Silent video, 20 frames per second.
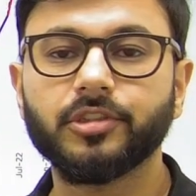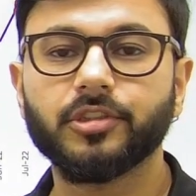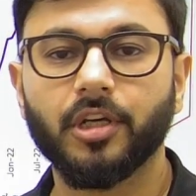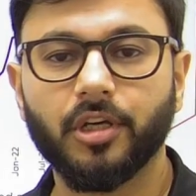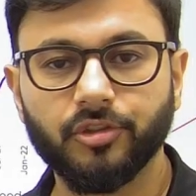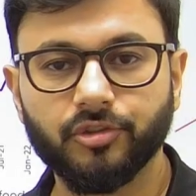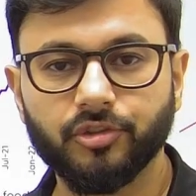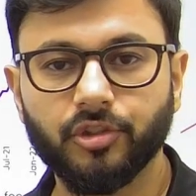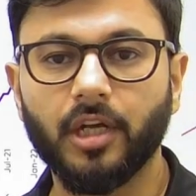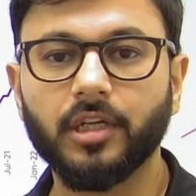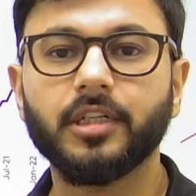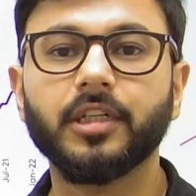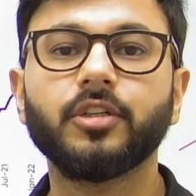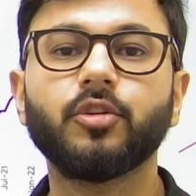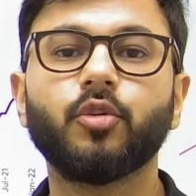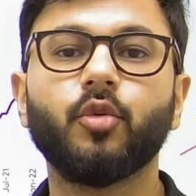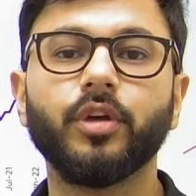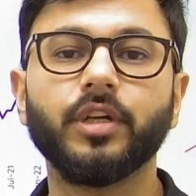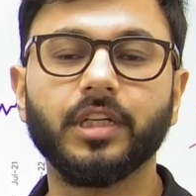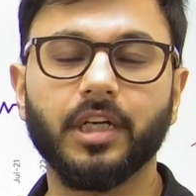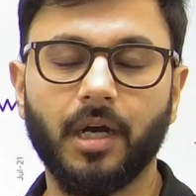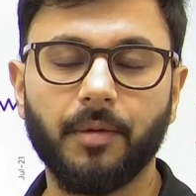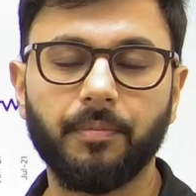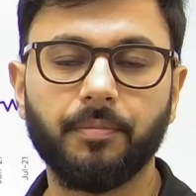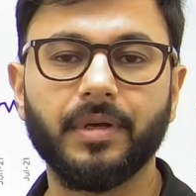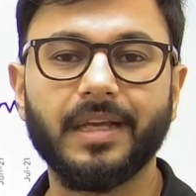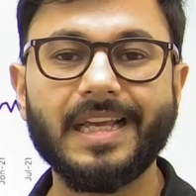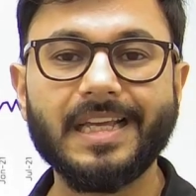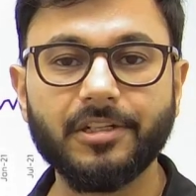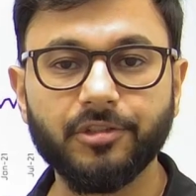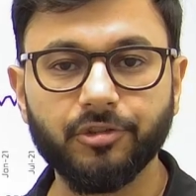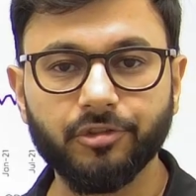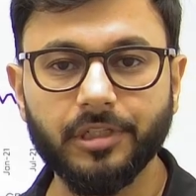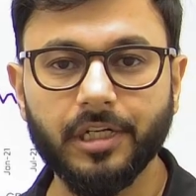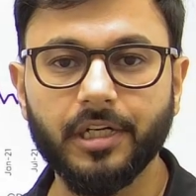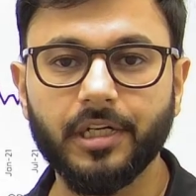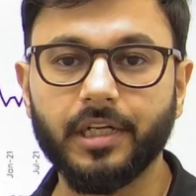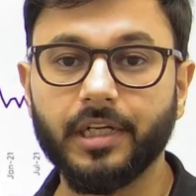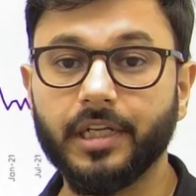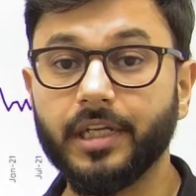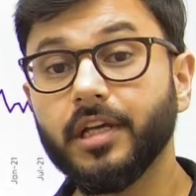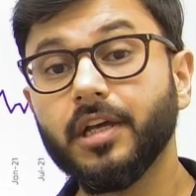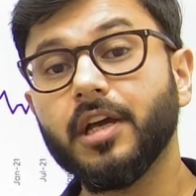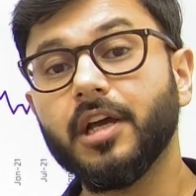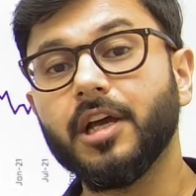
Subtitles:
started going up instantly